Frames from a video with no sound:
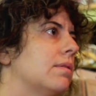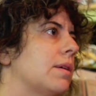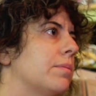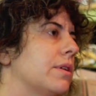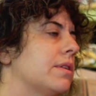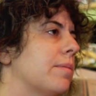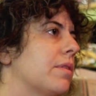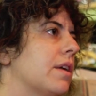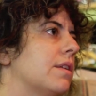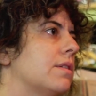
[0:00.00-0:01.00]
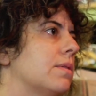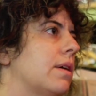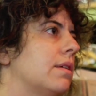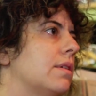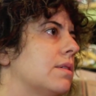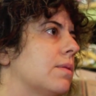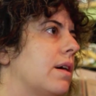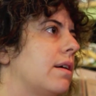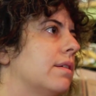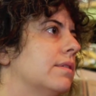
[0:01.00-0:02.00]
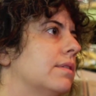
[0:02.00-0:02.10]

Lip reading: put something into it as well.